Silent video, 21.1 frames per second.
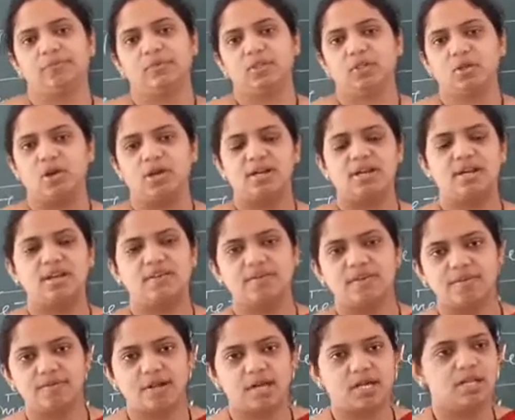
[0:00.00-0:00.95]
Got it,
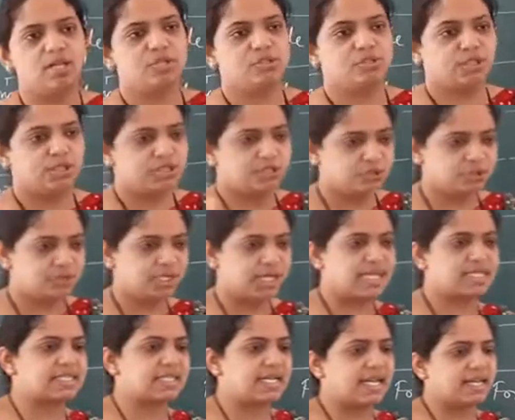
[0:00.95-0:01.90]
everyone? So in
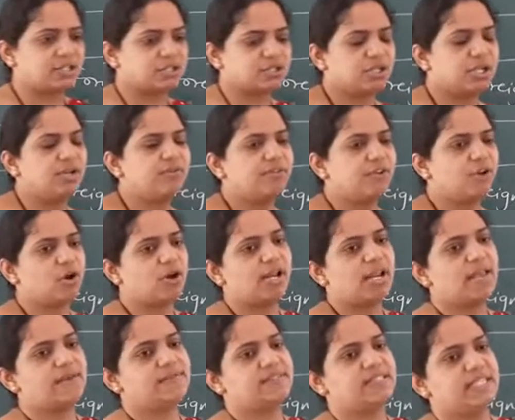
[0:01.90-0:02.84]
today's lecture, we
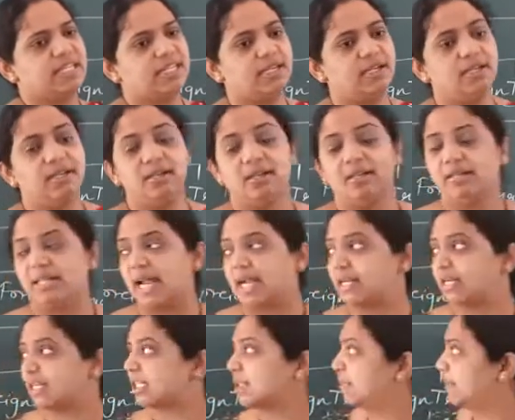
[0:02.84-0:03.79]
all have seen
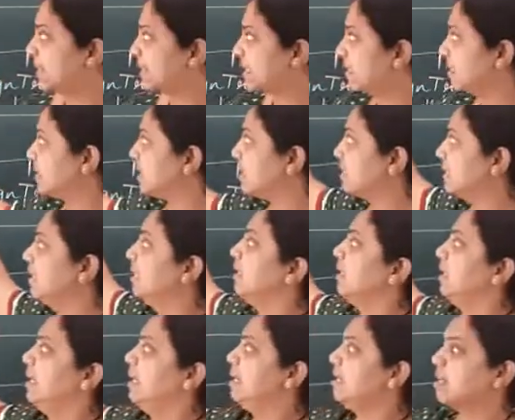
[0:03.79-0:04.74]
that is business,
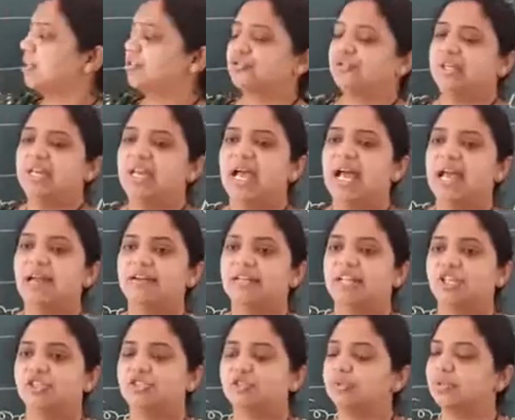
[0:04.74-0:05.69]
industry. I
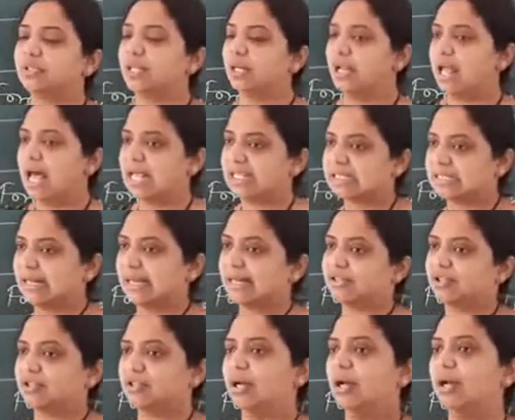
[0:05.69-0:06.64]
teach you in the last
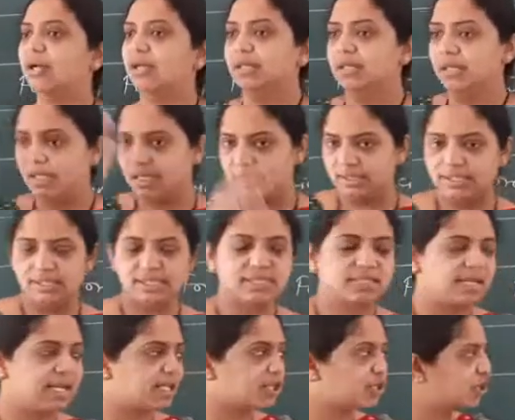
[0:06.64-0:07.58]
lecture. In
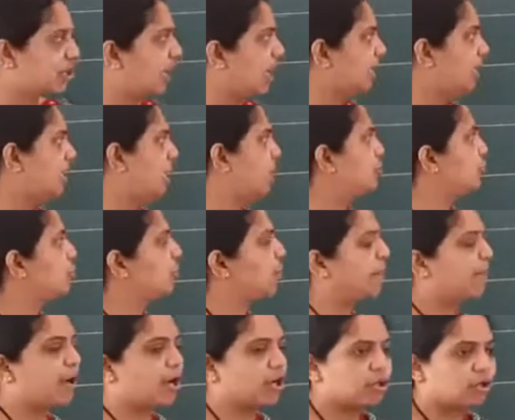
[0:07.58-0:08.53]
this lecture, I teach you
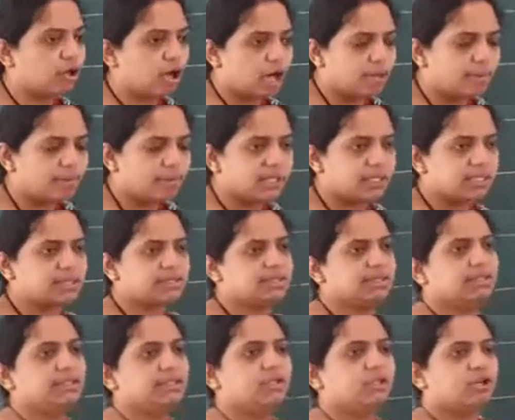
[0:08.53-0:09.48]
about commerce.
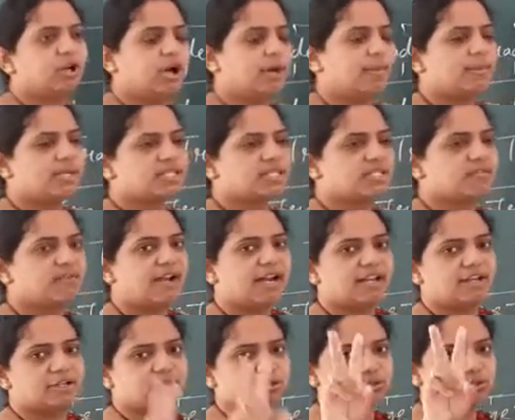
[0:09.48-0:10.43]
Commerce
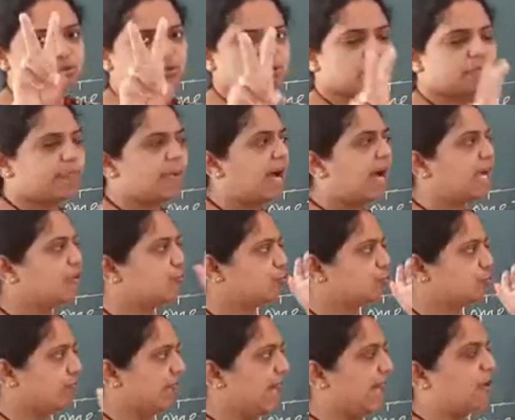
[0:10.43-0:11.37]
divided into two
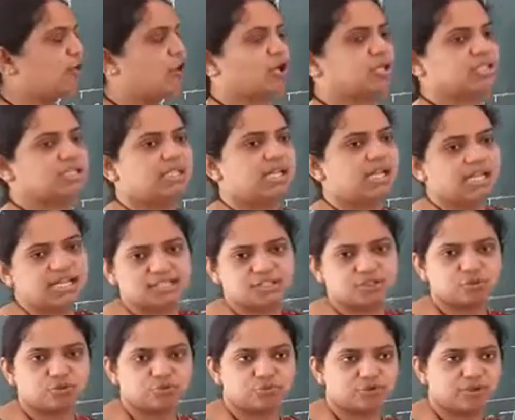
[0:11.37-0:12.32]
parts: trade, auxiliaries
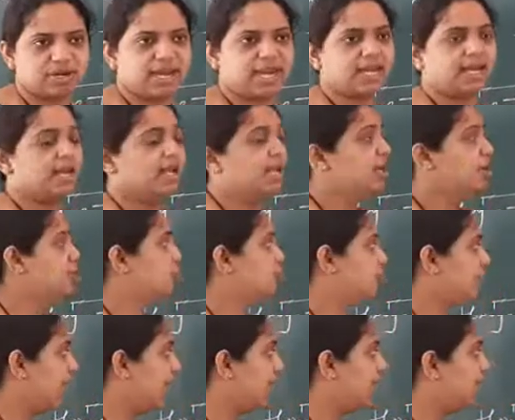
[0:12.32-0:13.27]
to trade.
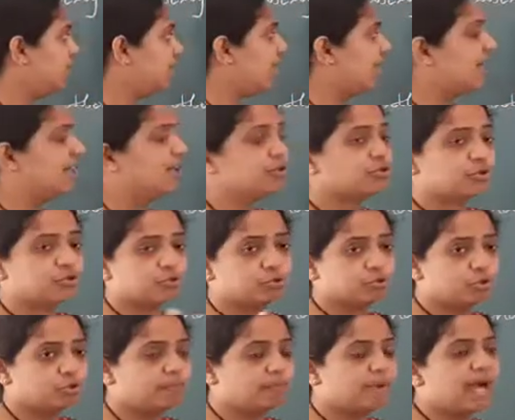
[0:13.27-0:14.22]
Trade divided into
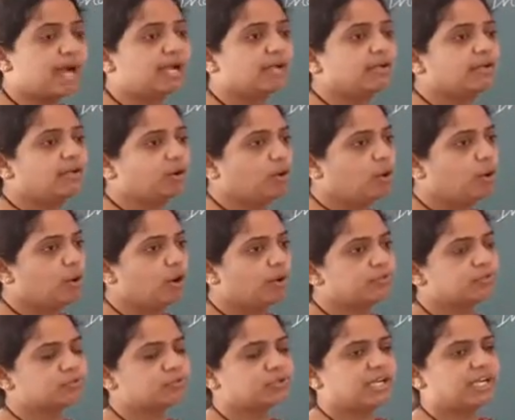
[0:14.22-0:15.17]
two parts:
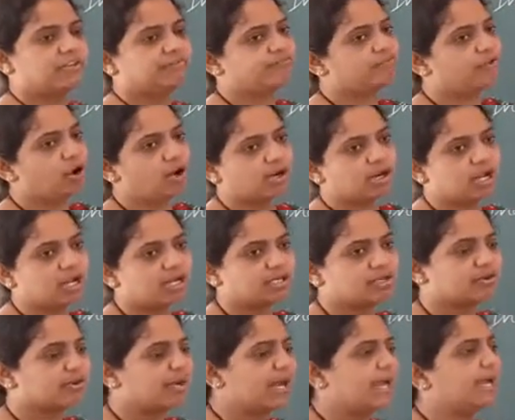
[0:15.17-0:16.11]
home trade,
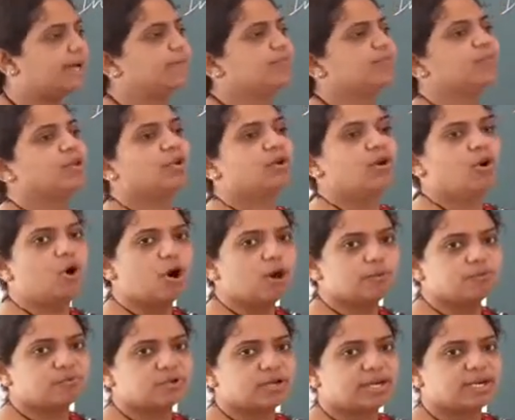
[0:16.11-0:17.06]
foreign trade.
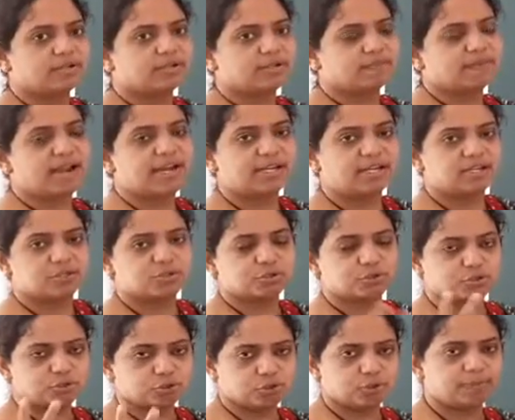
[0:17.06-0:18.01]
Home trade divided
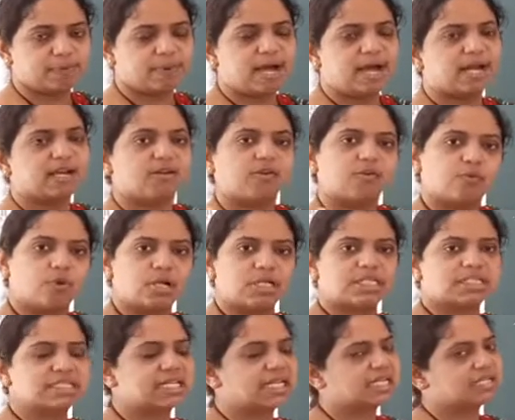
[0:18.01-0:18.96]
into two parts:
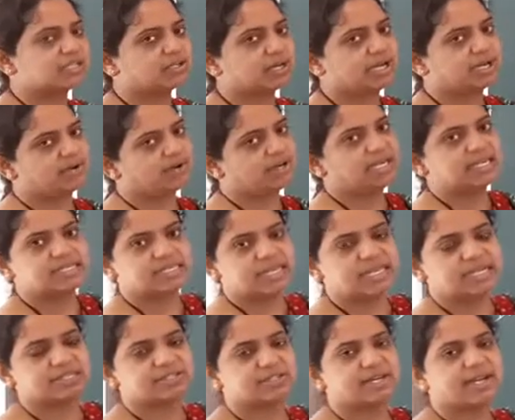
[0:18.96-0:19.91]
wholesale trade,
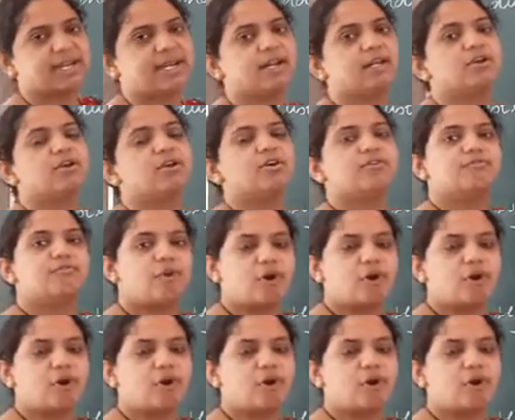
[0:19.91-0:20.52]
retail trade.